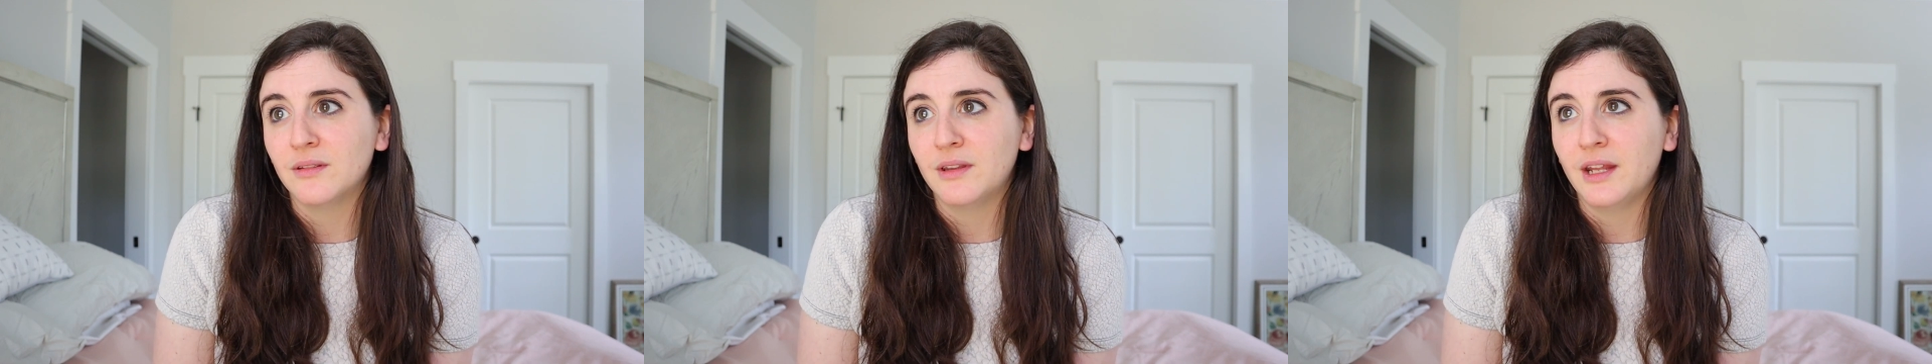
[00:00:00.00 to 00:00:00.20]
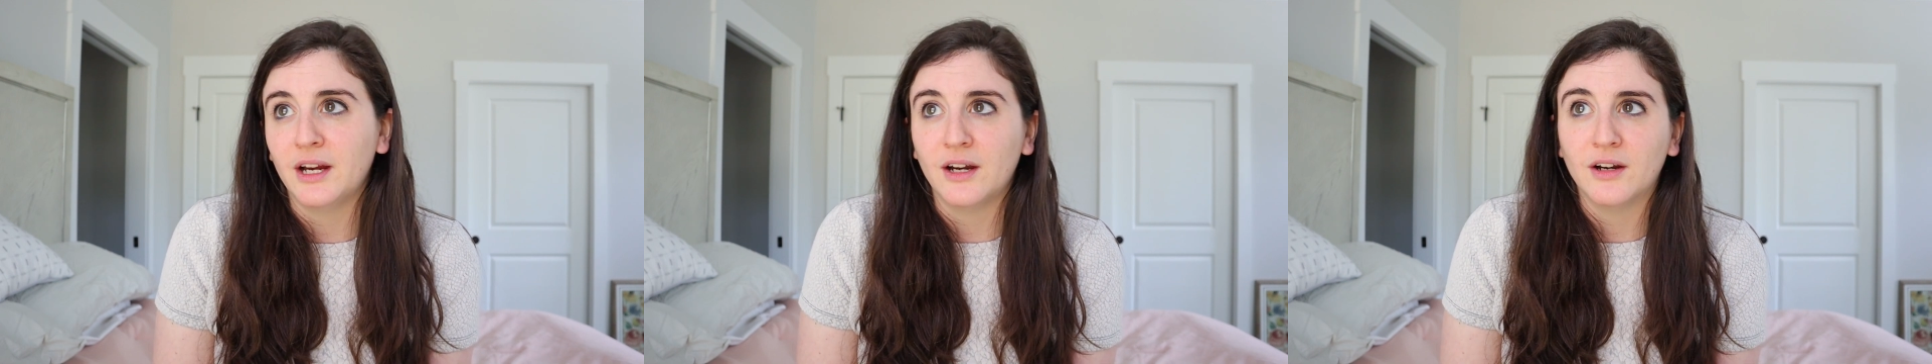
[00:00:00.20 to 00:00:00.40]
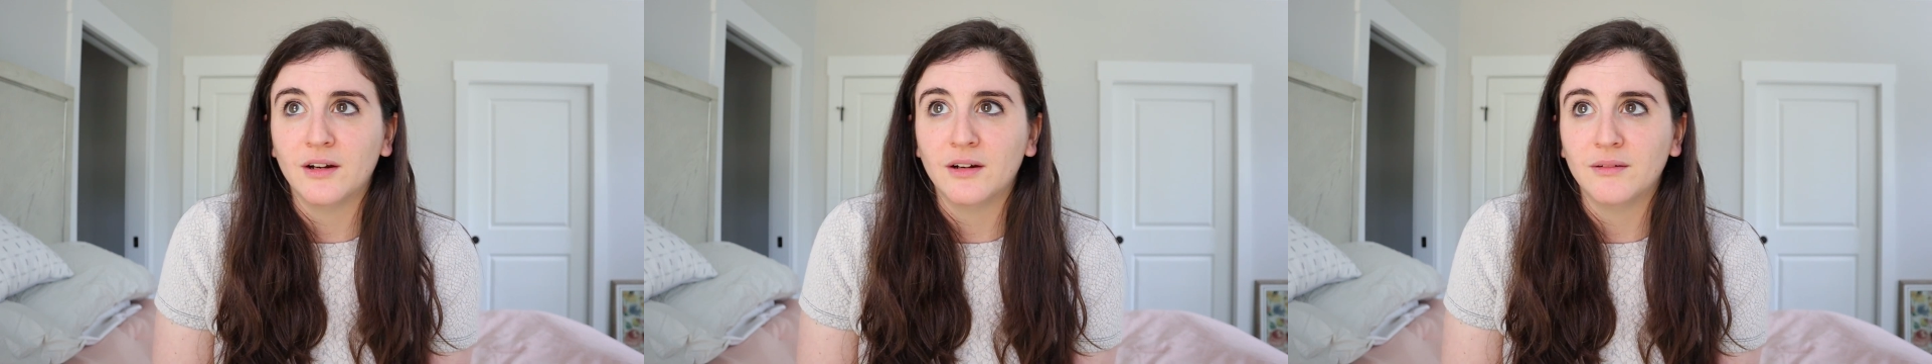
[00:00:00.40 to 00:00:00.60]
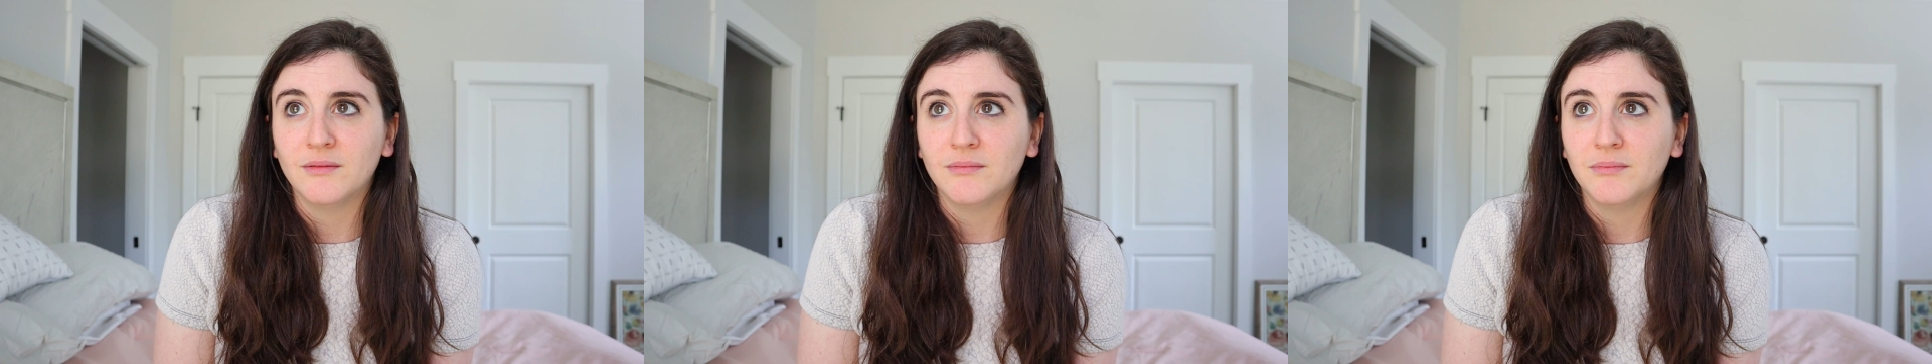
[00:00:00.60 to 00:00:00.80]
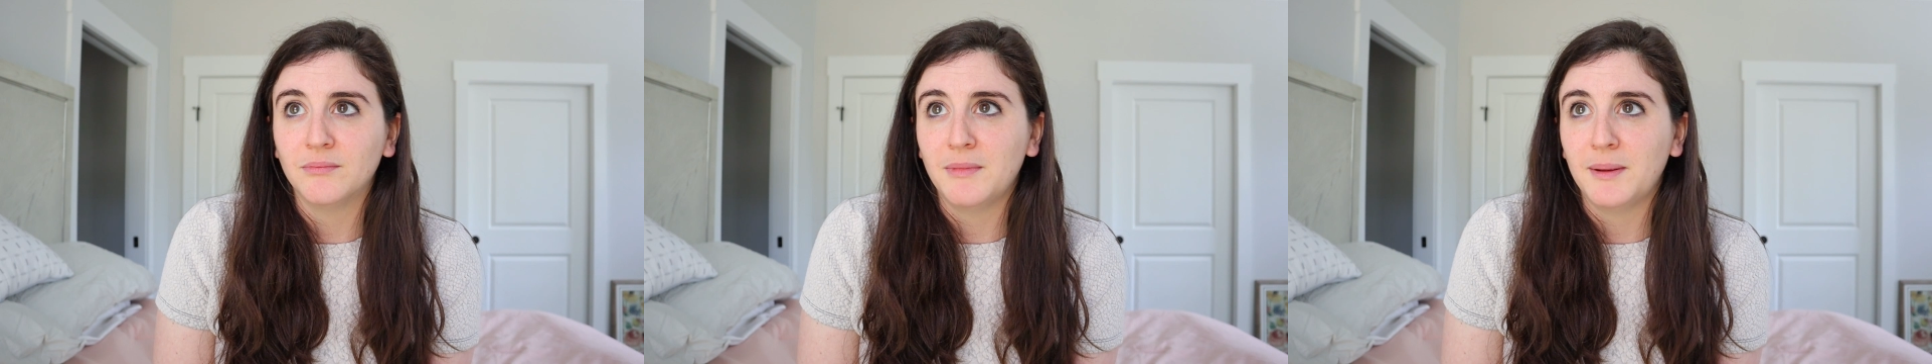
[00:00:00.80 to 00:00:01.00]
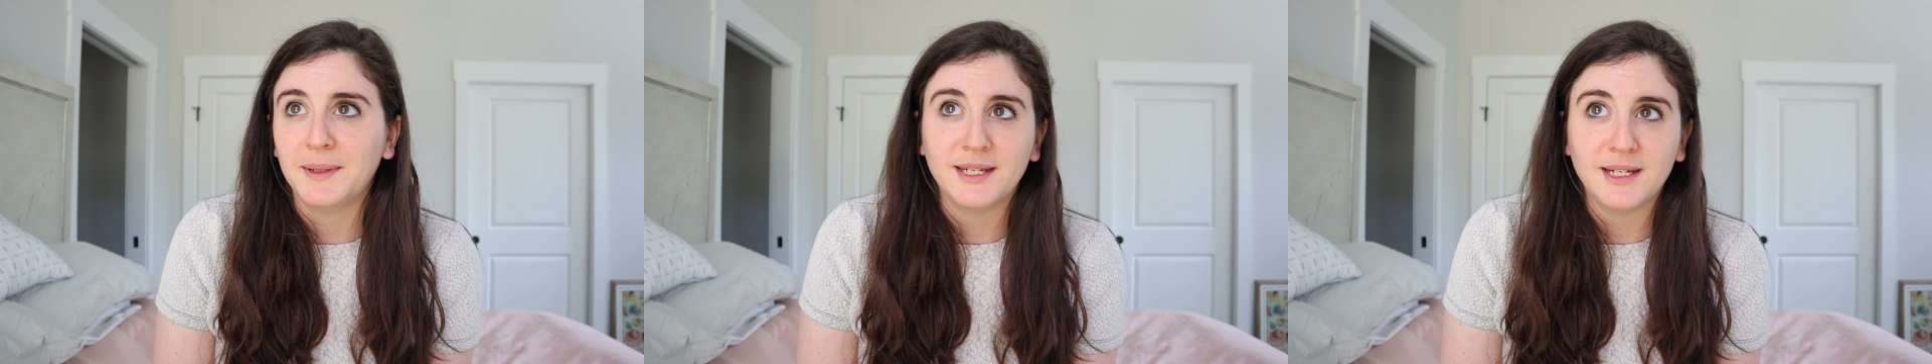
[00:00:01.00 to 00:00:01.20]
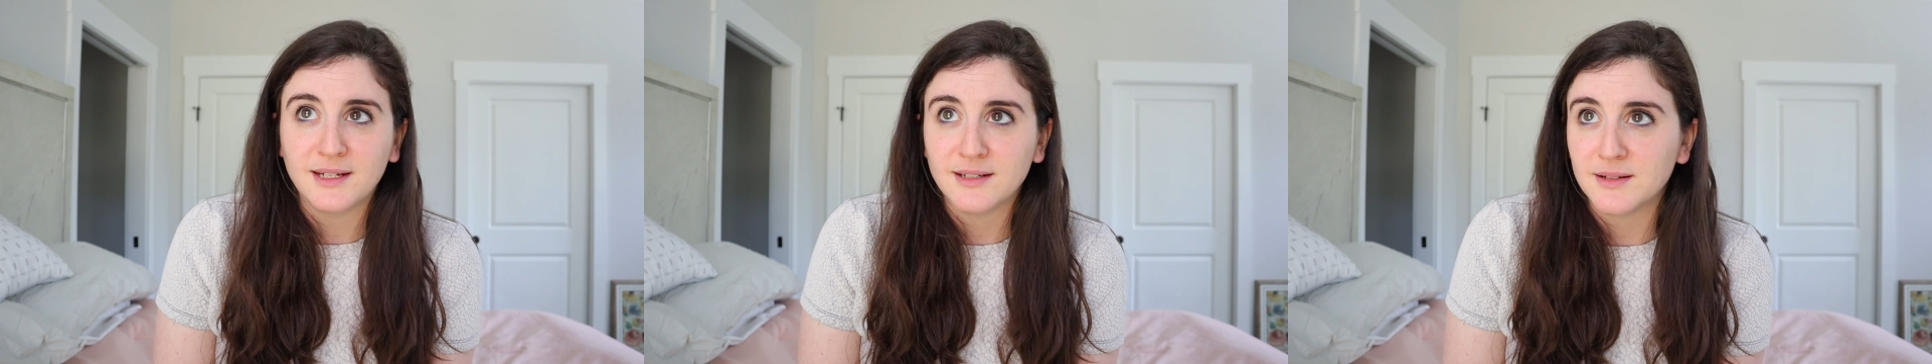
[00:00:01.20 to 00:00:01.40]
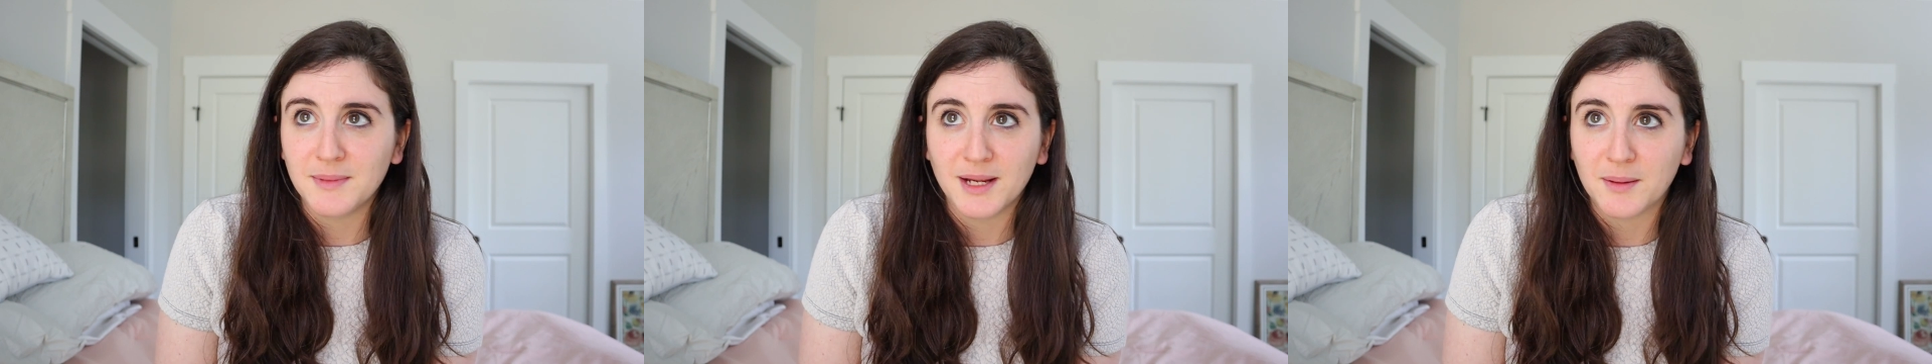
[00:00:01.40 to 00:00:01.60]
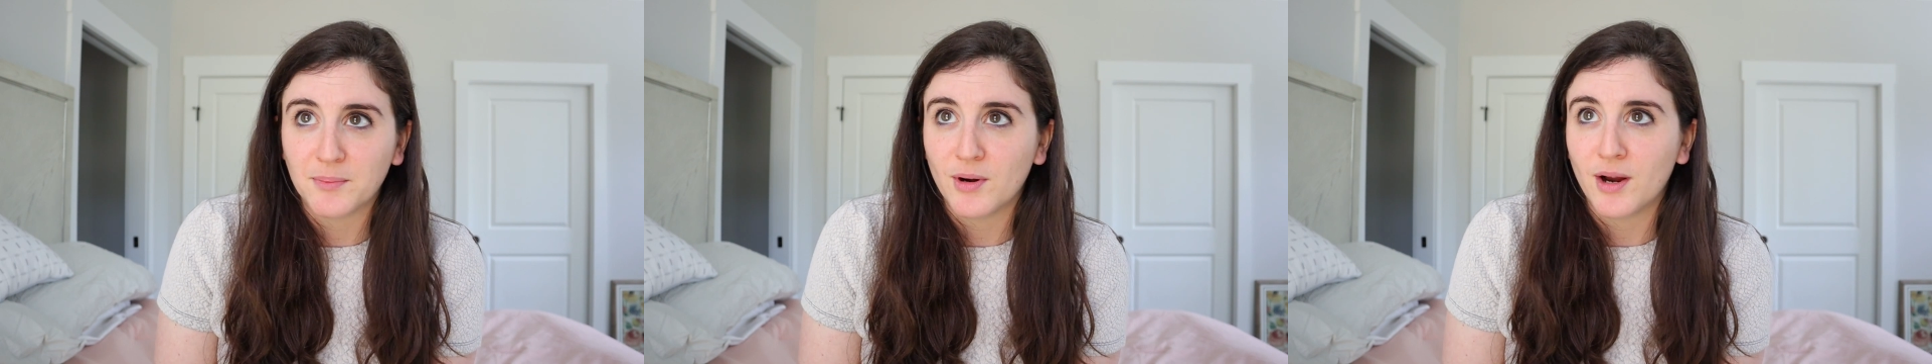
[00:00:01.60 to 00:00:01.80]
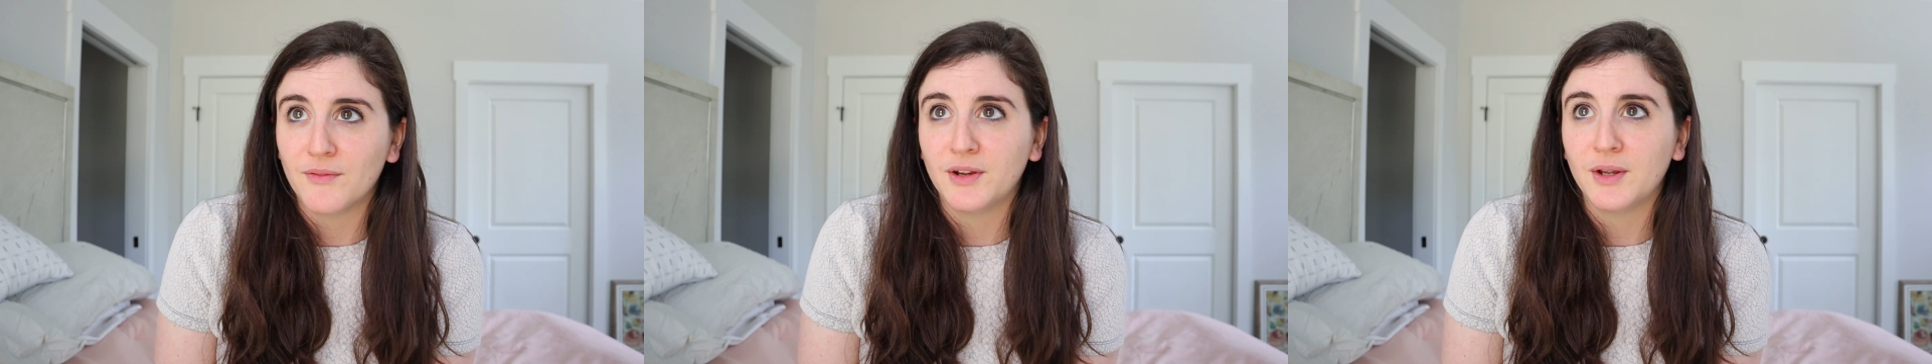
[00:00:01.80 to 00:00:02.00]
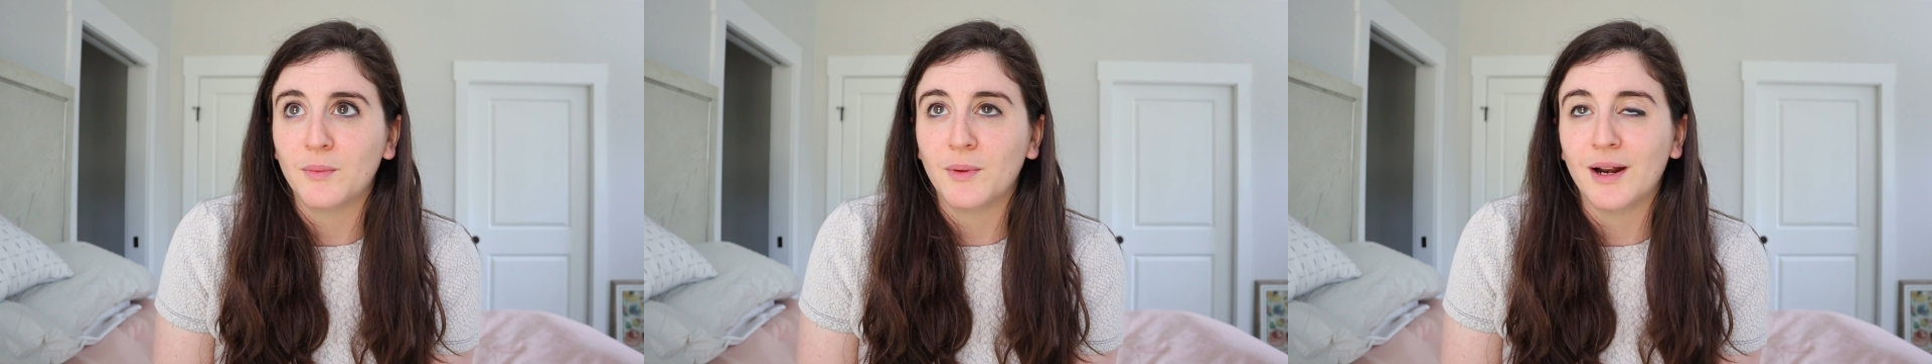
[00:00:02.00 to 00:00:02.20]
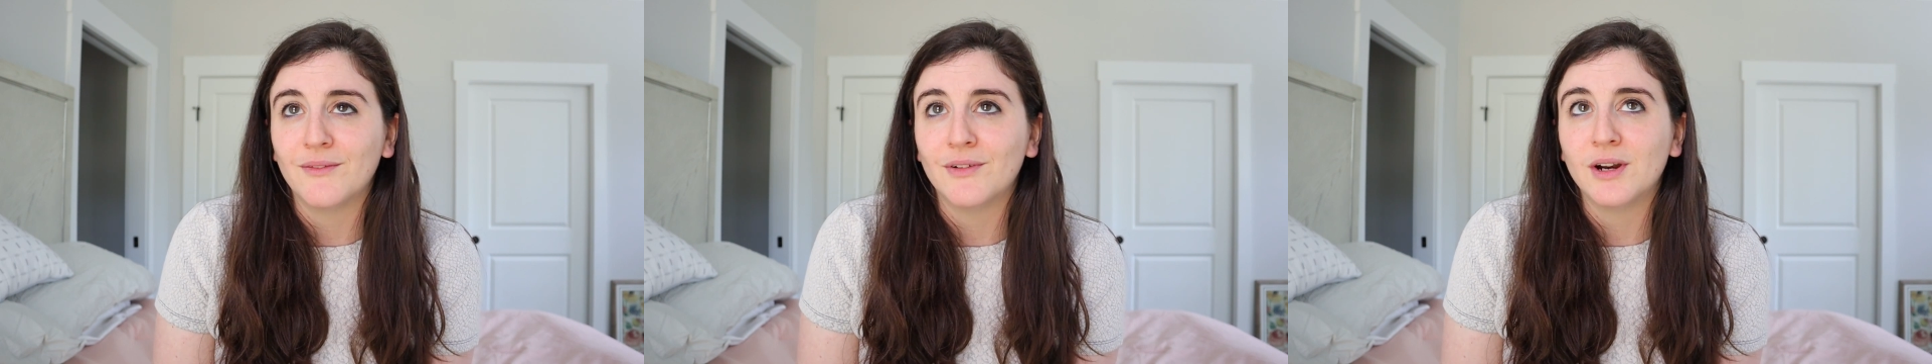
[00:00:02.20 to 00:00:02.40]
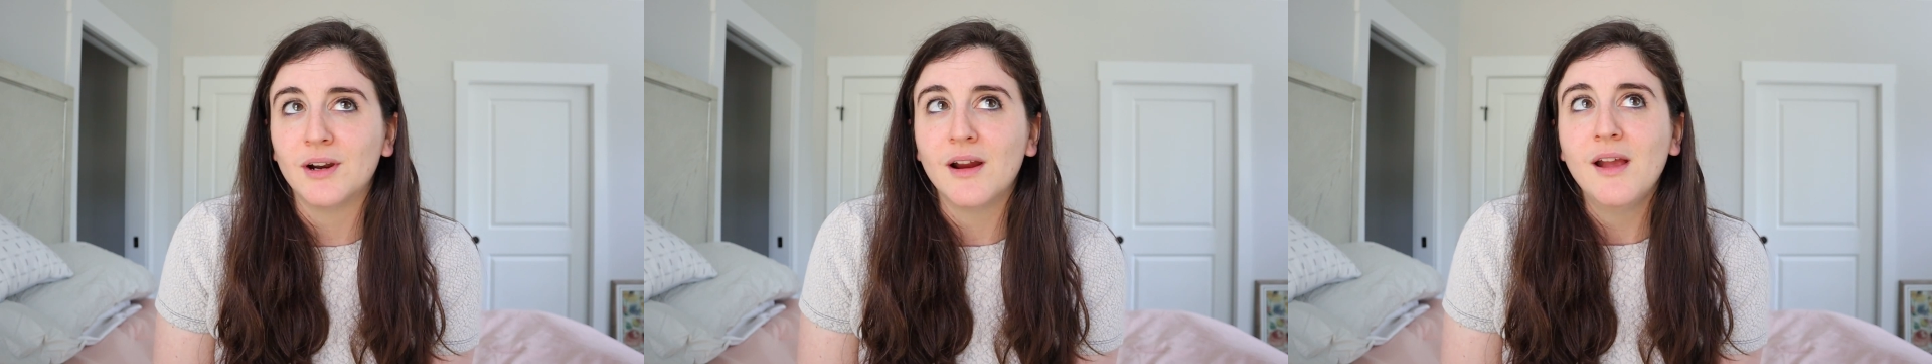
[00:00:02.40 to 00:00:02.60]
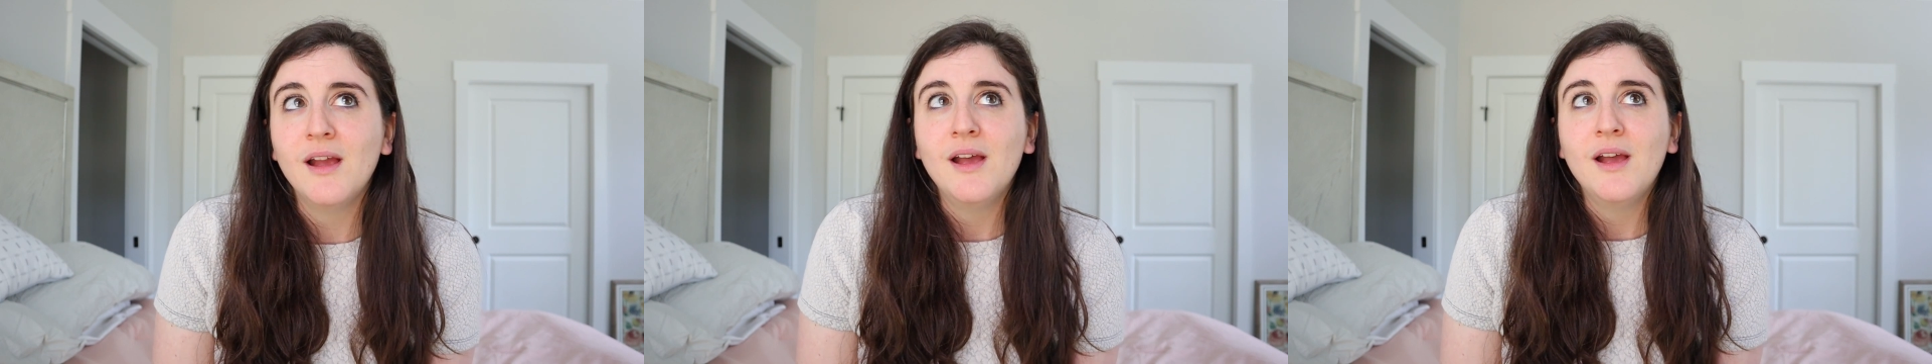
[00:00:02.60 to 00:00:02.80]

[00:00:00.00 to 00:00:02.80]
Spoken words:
their maybe need to make a profit, whatever.